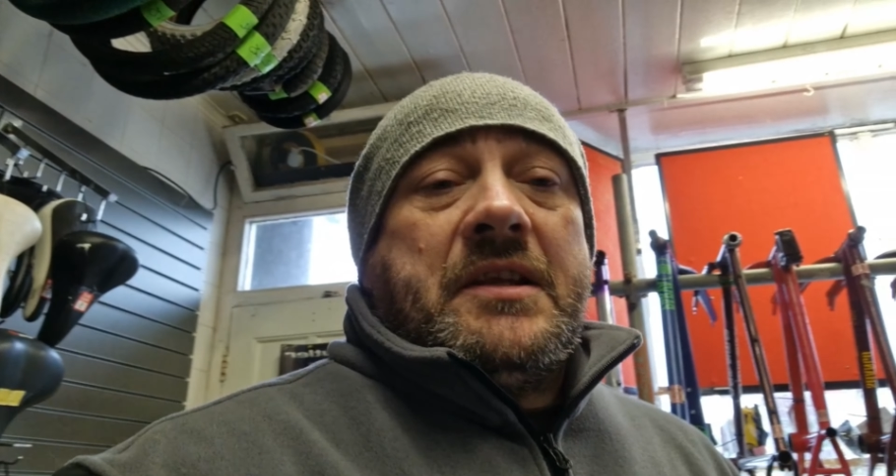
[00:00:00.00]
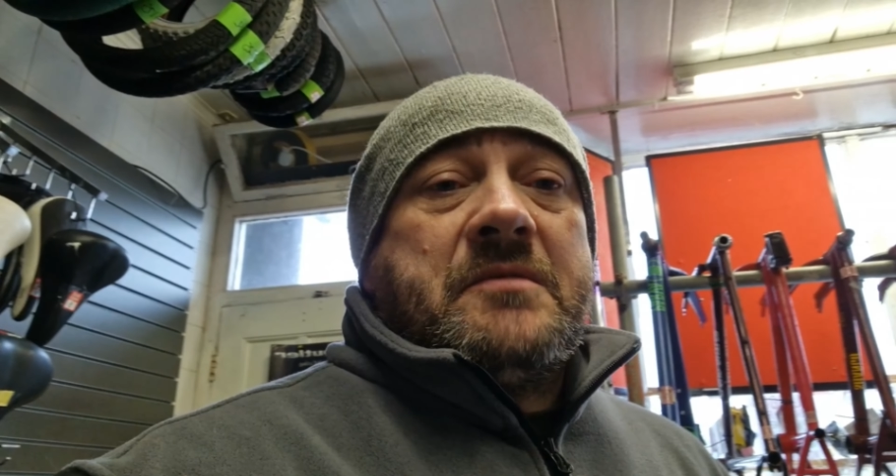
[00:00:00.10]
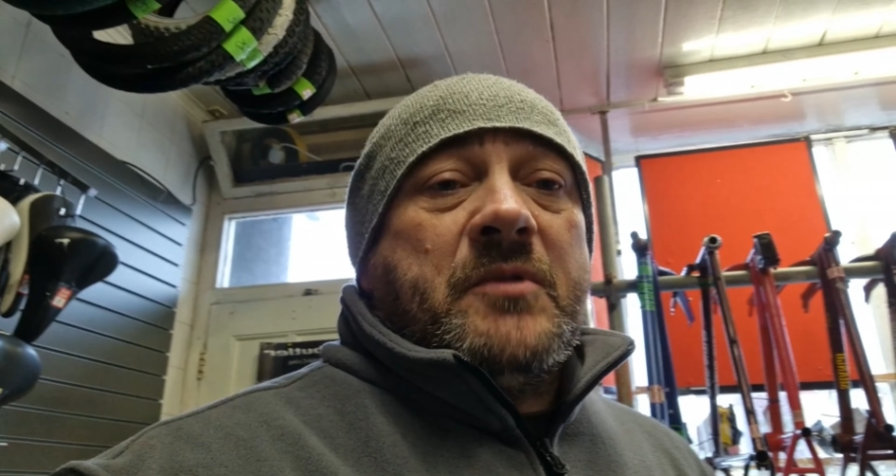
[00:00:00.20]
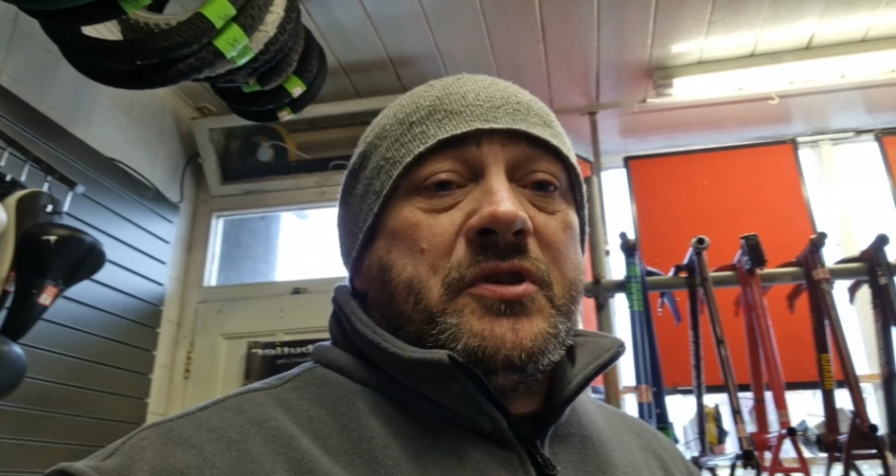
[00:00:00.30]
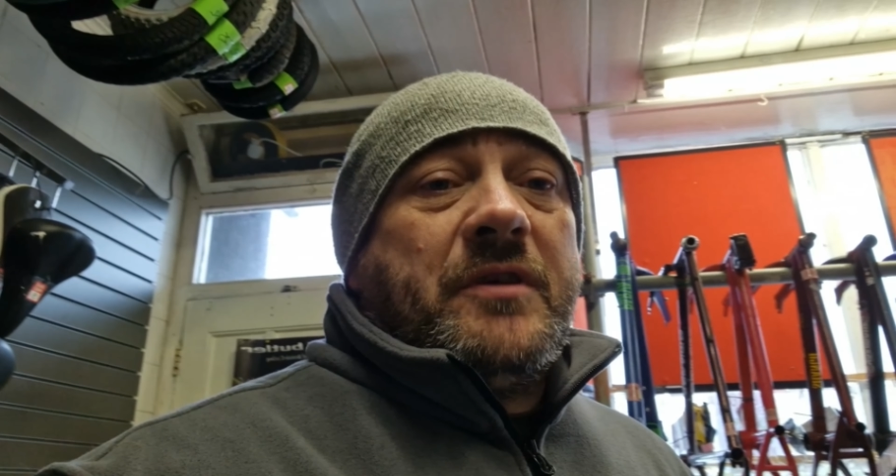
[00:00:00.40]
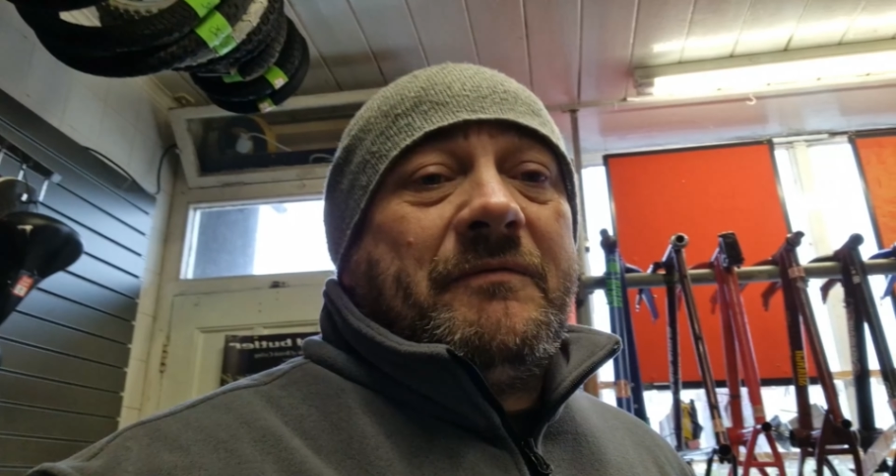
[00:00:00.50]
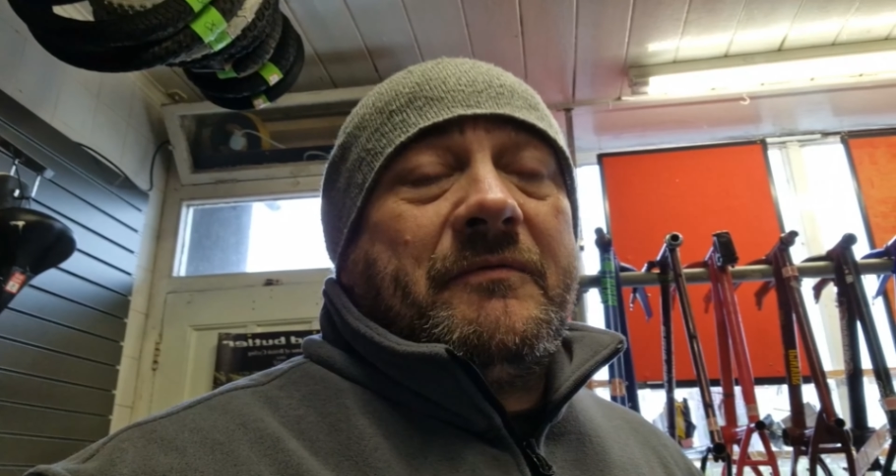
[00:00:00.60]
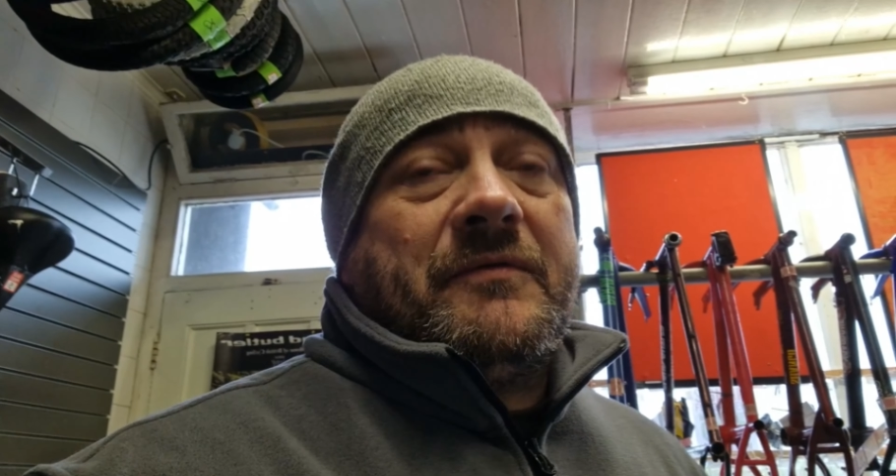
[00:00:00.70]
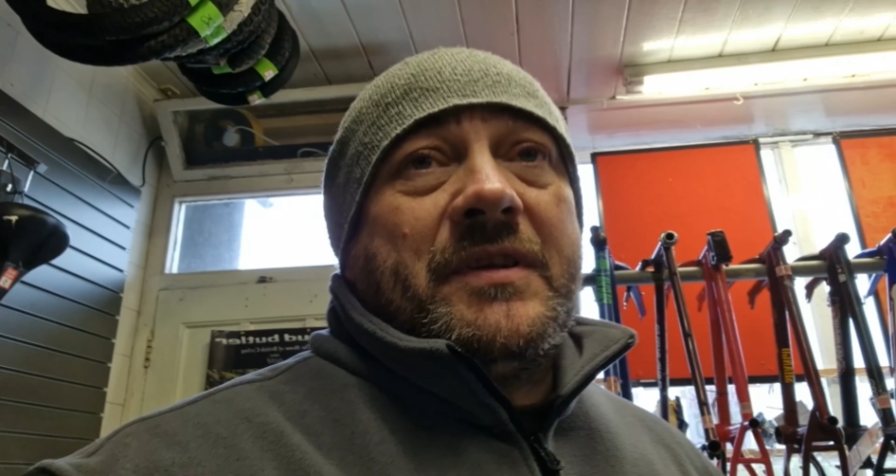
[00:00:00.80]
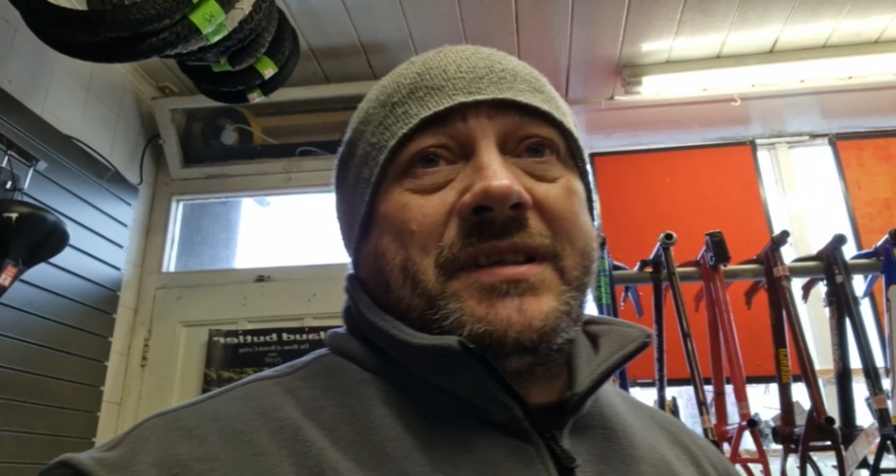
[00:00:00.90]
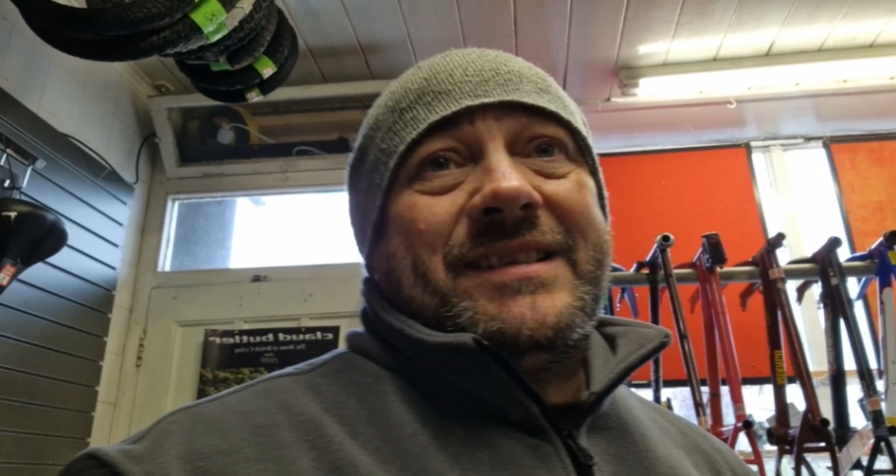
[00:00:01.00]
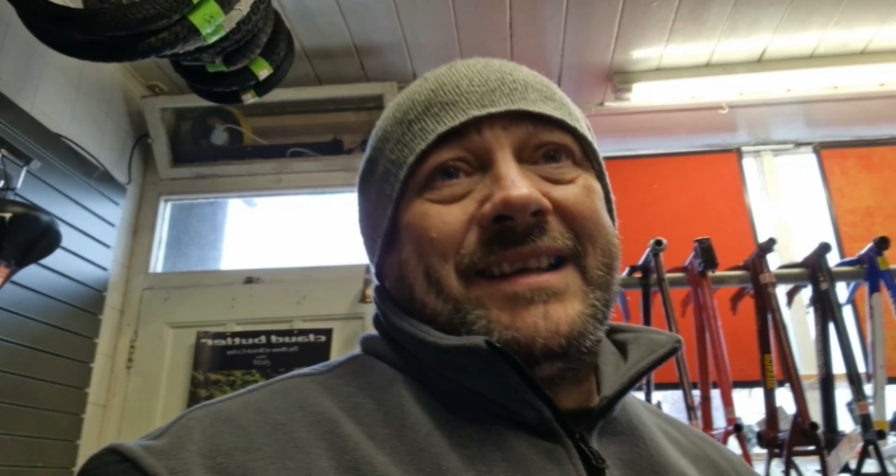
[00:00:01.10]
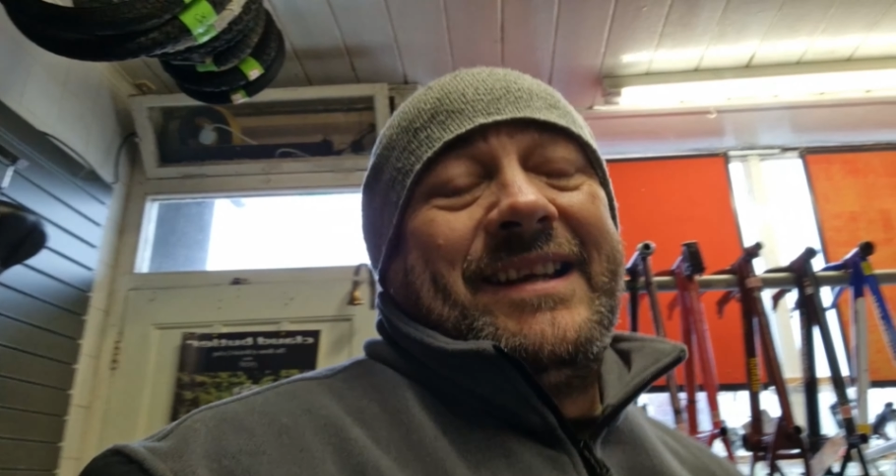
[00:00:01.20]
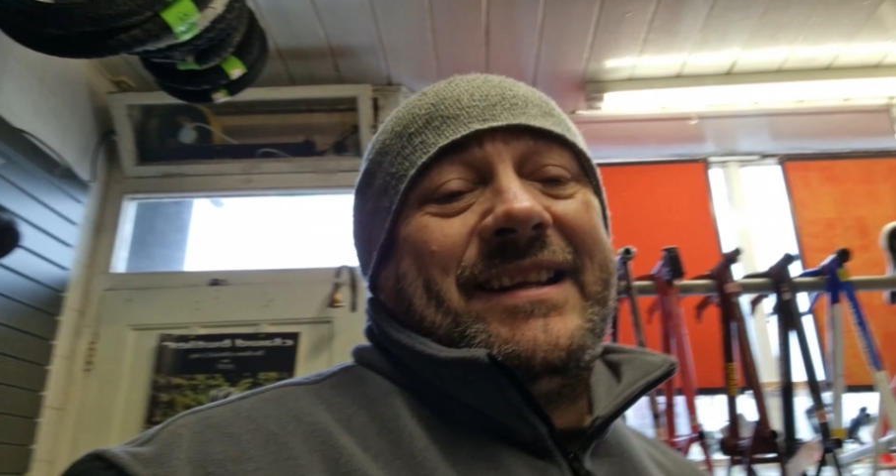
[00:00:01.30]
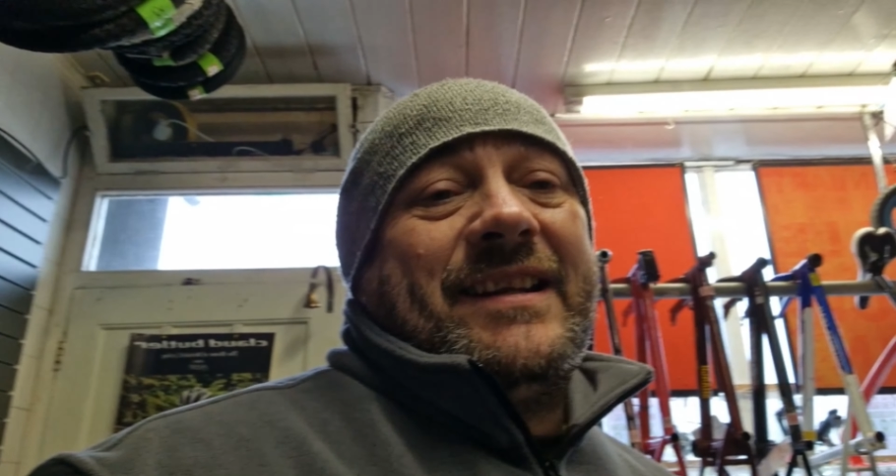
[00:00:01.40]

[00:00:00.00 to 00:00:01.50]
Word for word: that's my job for today.